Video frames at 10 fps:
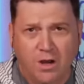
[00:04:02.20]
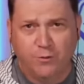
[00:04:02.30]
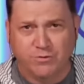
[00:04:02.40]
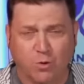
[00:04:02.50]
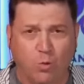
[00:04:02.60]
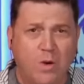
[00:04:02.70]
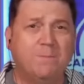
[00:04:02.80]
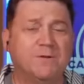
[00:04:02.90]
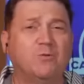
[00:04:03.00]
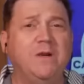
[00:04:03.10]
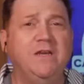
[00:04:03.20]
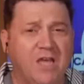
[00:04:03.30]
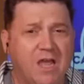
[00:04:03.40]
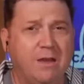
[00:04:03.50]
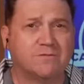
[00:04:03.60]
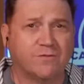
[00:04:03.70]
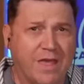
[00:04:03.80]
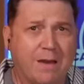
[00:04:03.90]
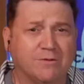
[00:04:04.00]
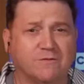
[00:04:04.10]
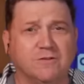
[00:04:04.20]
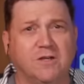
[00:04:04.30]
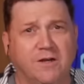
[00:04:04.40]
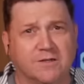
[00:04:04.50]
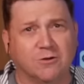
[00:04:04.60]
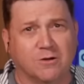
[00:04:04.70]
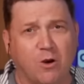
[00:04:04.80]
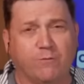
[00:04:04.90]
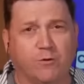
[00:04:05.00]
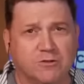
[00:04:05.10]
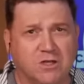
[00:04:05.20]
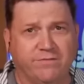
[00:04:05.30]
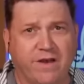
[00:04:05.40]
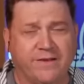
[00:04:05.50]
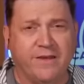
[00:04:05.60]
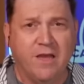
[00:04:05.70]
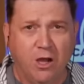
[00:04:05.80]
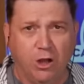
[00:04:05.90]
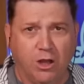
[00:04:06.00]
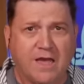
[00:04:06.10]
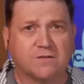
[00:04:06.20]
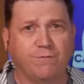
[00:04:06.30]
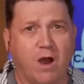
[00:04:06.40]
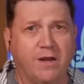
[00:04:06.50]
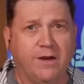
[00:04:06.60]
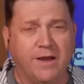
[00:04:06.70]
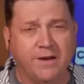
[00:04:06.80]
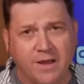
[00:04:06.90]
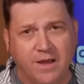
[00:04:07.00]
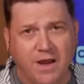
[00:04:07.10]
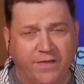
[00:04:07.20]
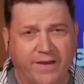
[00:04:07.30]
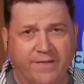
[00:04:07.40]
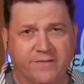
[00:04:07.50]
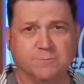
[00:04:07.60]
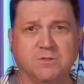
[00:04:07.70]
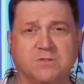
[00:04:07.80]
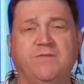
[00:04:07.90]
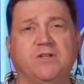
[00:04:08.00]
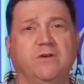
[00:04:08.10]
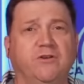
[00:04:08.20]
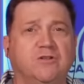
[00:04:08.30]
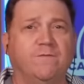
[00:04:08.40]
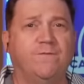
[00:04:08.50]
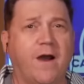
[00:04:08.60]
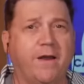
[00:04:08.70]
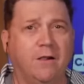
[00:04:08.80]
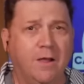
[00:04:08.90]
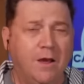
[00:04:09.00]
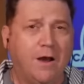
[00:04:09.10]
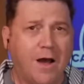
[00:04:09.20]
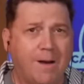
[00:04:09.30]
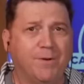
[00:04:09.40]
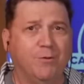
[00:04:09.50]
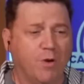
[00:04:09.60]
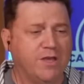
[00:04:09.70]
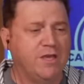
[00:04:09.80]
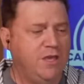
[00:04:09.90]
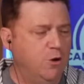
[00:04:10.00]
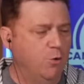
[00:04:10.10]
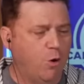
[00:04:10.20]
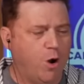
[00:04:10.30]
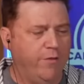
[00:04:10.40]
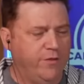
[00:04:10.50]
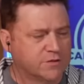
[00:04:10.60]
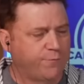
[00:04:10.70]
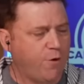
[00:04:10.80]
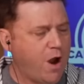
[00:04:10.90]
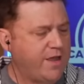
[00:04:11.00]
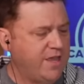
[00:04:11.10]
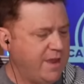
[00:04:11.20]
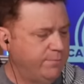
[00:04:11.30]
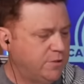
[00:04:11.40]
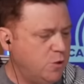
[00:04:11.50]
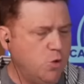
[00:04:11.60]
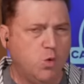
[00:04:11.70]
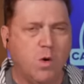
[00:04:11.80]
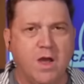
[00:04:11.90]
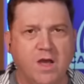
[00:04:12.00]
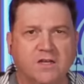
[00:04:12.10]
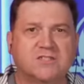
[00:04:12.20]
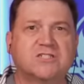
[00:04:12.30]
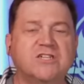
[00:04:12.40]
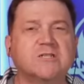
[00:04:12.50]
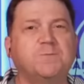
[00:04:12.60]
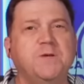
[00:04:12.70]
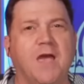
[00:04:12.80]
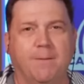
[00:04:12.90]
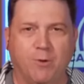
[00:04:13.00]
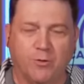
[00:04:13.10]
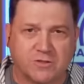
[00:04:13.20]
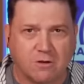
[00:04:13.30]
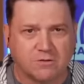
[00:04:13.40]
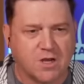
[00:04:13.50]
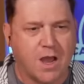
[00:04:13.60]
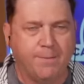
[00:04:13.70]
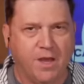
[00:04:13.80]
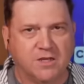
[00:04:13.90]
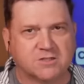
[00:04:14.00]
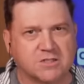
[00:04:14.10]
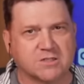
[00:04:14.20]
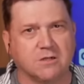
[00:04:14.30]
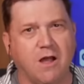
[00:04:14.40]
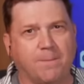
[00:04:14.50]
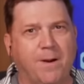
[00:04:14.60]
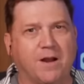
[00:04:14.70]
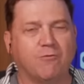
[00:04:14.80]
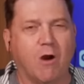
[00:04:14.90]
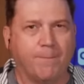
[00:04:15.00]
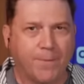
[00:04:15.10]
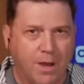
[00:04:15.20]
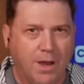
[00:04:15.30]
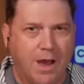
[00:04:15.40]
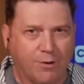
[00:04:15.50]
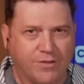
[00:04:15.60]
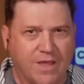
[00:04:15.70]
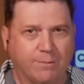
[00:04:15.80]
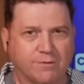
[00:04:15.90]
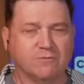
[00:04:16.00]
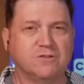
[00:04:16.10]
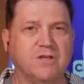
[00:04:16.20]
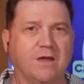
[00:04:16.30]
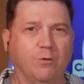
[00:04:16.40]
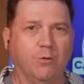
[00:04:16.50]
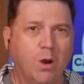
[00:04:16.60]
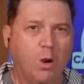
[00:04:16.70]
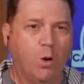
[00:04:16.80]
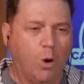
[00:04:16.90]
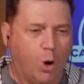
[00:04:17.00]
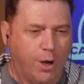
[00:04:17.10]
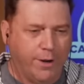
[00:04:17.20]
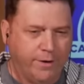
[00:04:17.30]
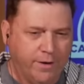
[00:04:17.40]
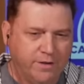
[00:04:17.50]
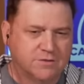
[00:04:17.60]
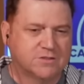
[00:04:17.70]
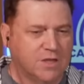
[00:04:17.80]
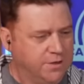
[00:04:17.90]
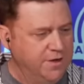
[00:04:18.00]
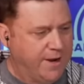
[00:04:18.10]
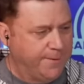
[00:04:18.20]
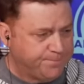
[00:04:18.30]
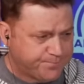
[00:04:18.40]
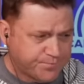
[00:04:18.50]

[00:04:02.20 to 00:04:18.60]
There was a week between games for the Abbotsford Canucks, took care of Coachella Valley last Friday night, and they get this Pacific Division Final up and running here on this Friday. Game 2, 6 p.m. Note the start time, 6 o'clock puck drop out at the Abbotsford Center on Sunday.